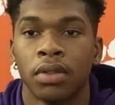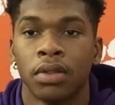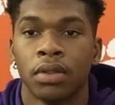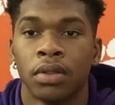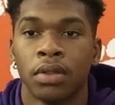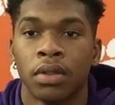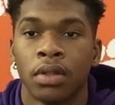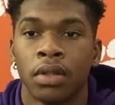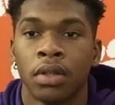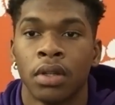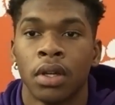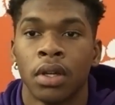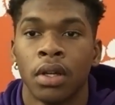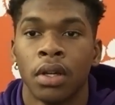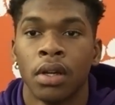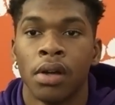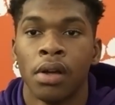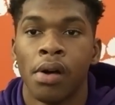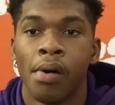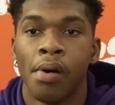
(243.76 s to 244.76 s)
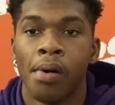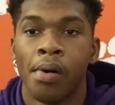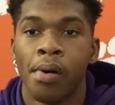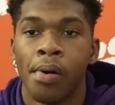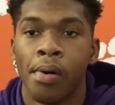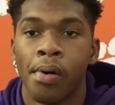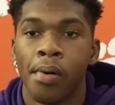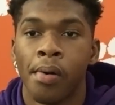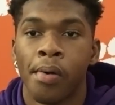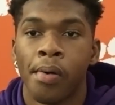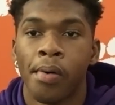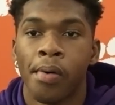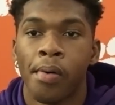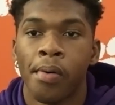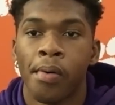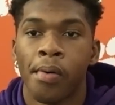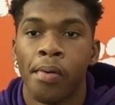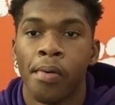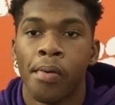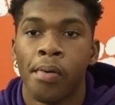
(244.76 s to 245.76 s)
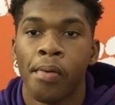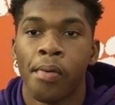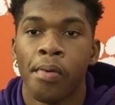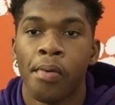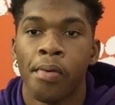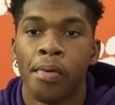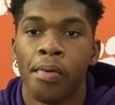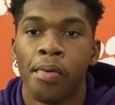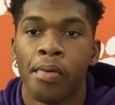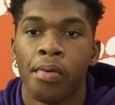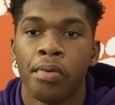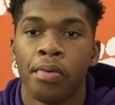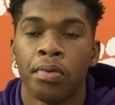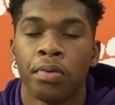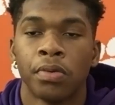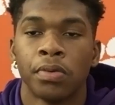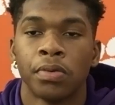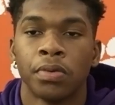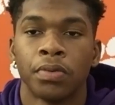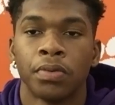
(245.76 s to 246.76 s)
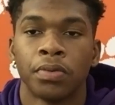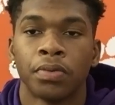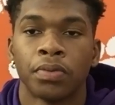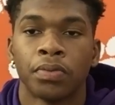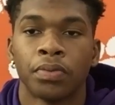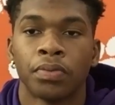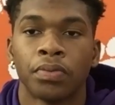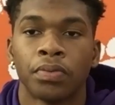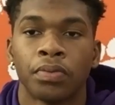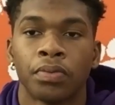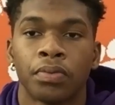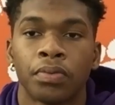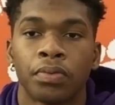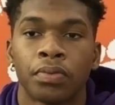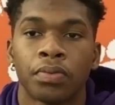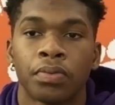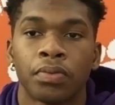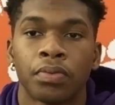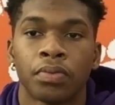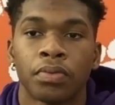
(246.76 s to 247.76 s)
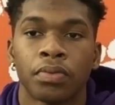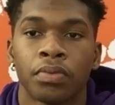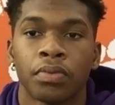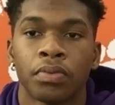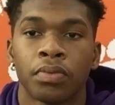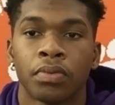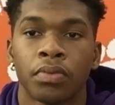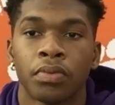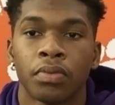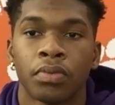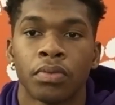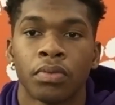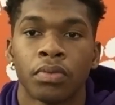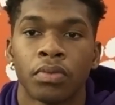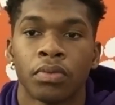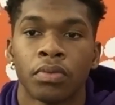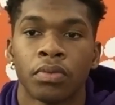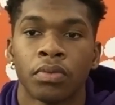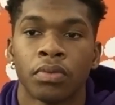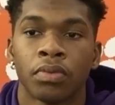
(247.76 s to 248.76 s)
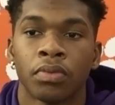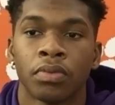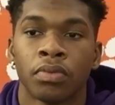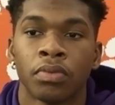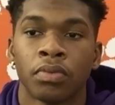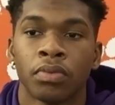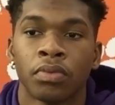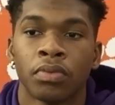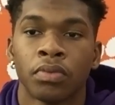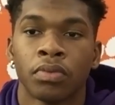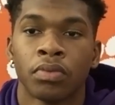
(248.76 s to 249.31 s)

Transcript: Nothing is said.